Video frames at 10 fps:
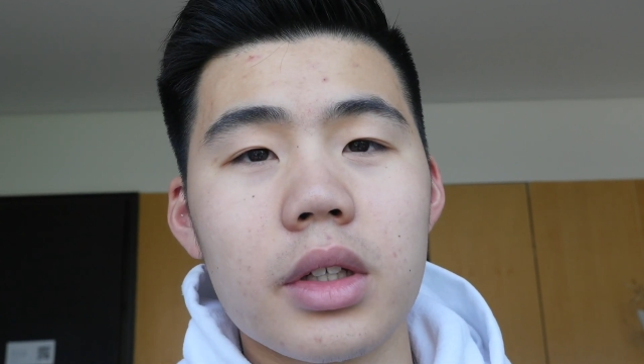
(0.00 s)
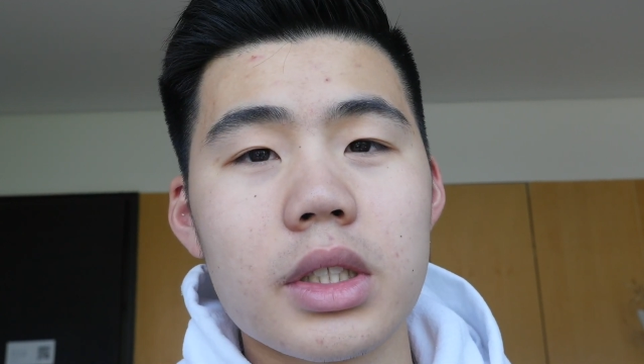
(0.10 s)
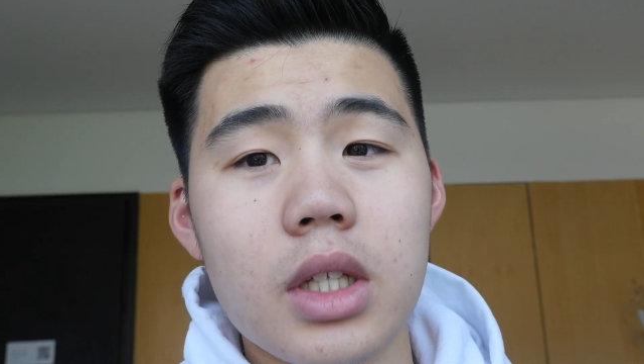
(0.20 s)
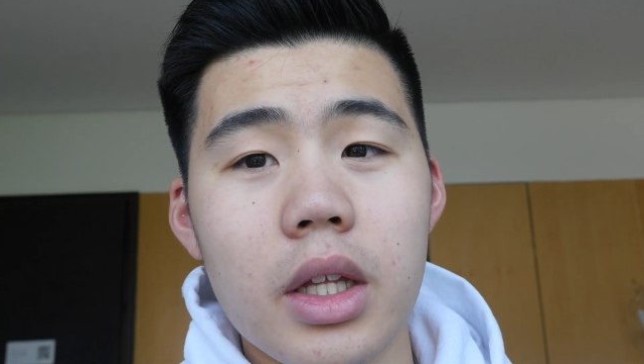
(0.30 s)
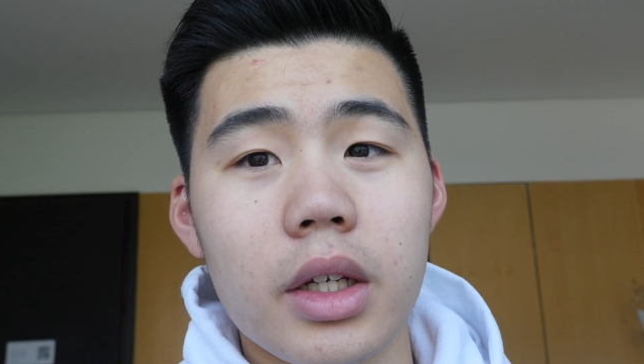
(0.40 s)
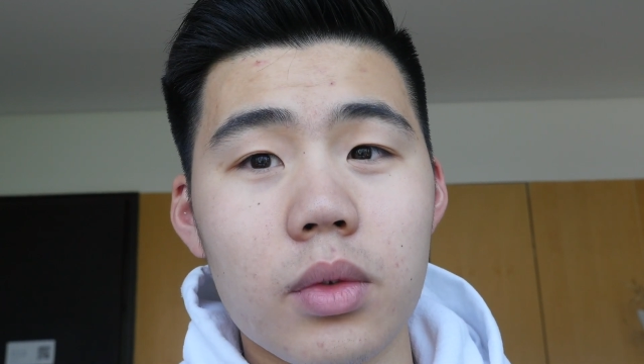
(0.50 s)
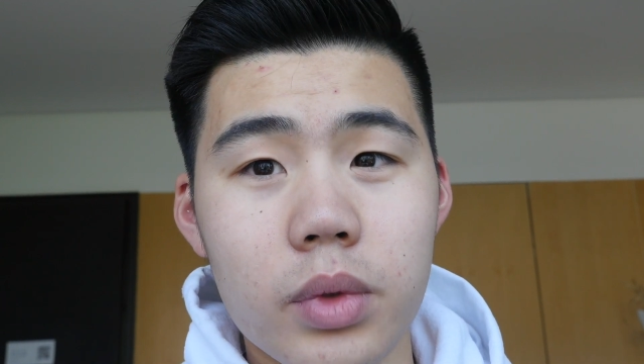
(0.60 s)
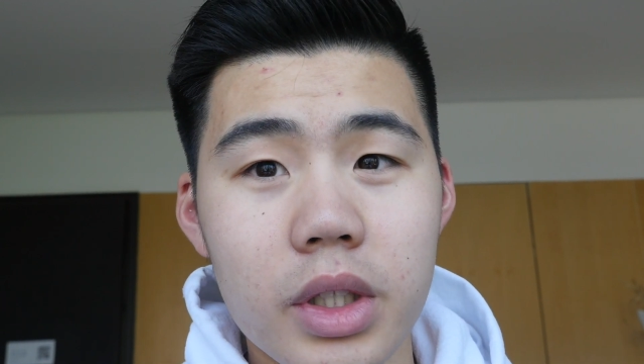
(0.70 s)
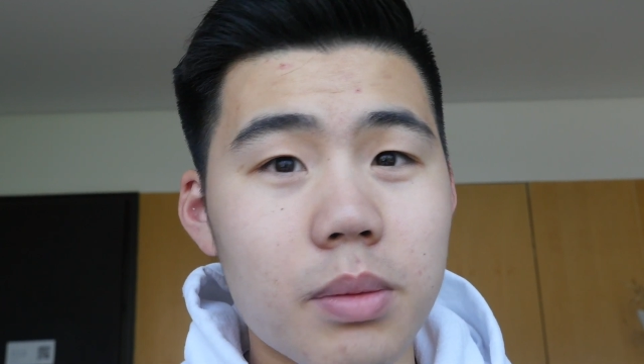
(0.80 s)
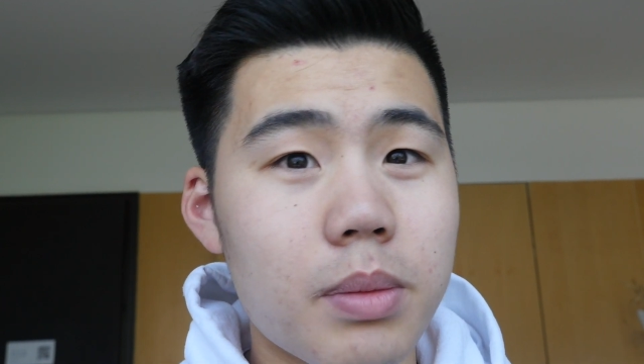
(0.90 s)
it's not like a
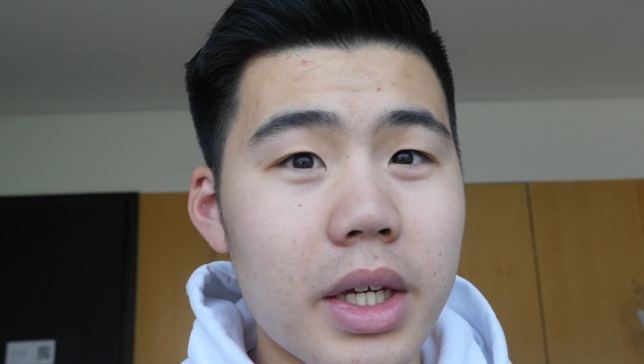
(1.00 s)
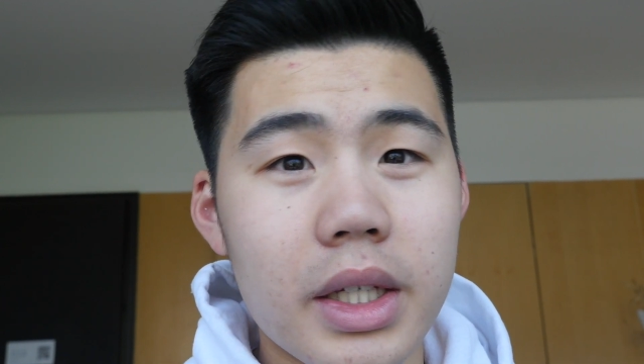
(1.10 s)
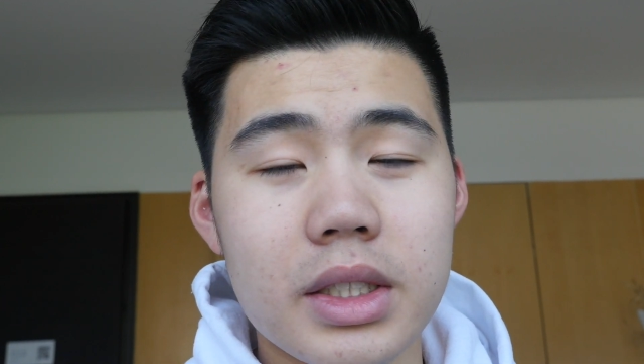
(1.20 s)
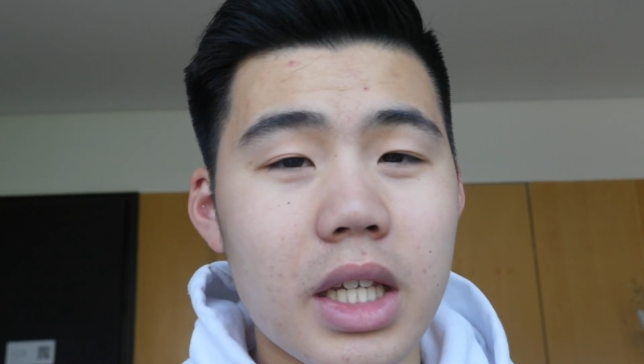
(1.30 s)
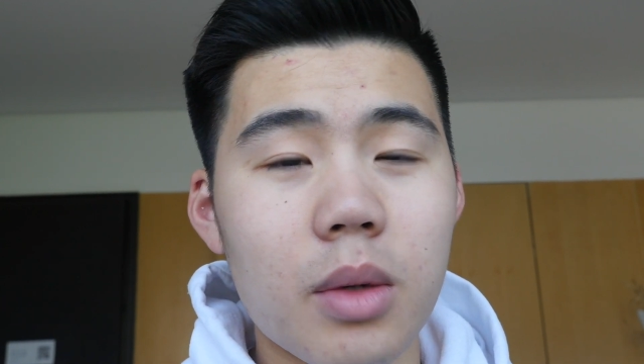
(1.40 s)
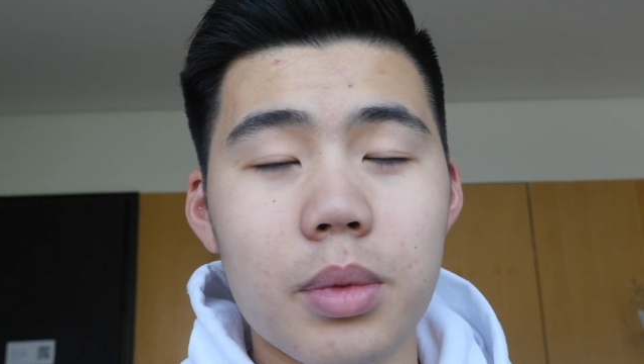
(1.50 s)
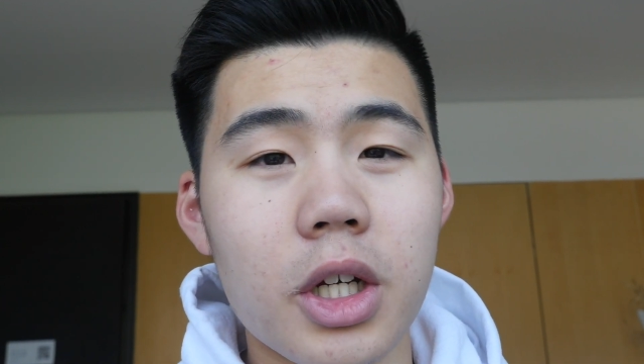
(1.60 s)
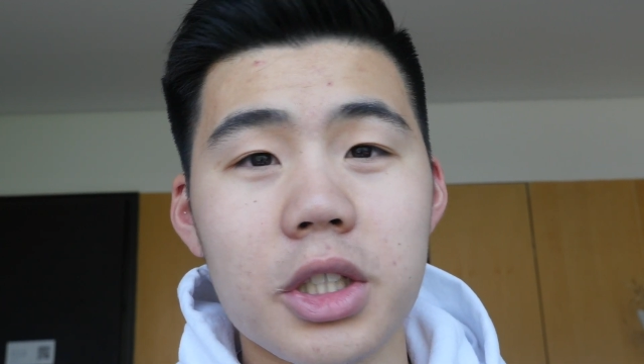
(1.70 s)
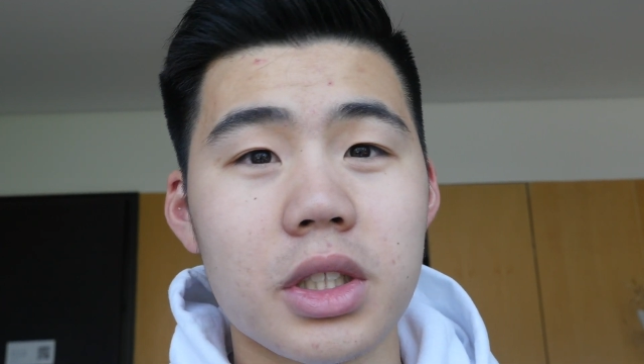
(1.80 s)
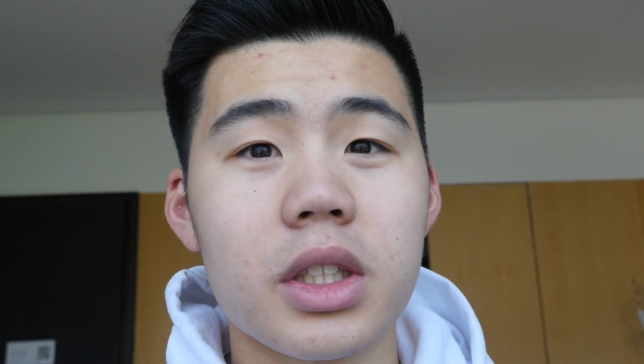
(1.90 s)
really big scale
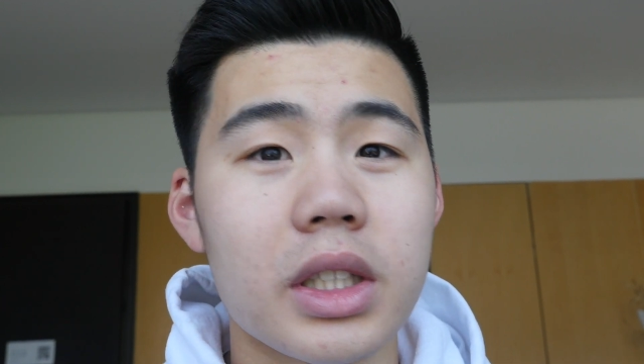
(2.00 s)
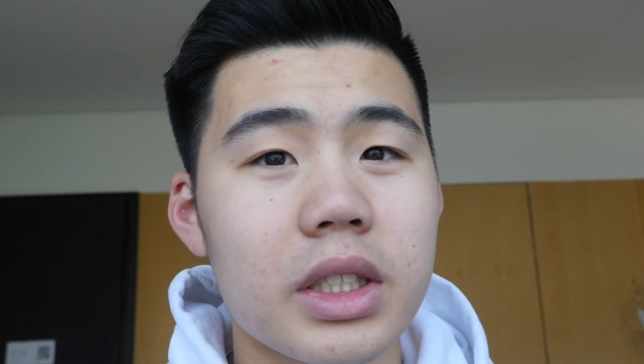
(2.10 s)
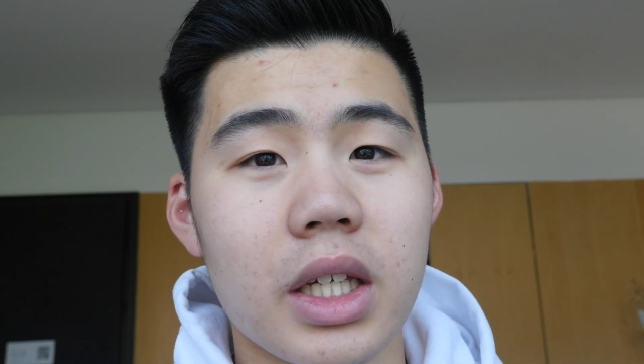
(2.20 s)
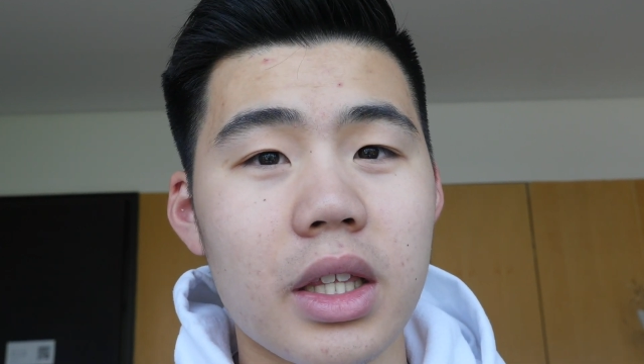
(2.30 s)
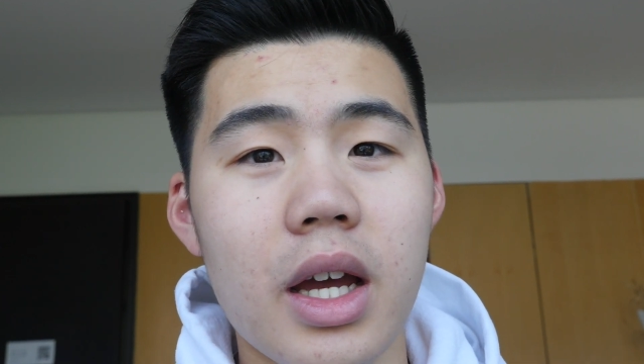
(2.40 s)
production and things like